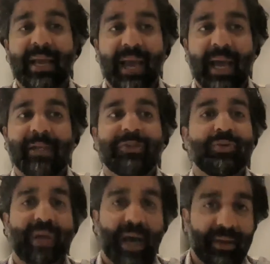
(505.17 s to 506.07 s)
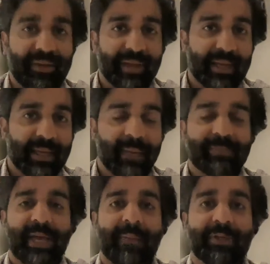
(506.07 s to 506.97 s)
I do not think an
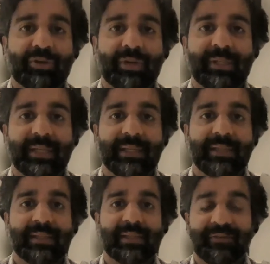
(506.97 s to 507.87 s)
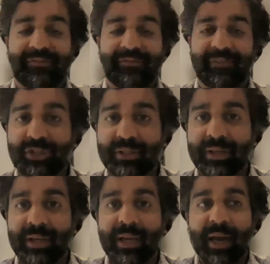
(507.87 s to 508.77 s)
optometrist is sufficient.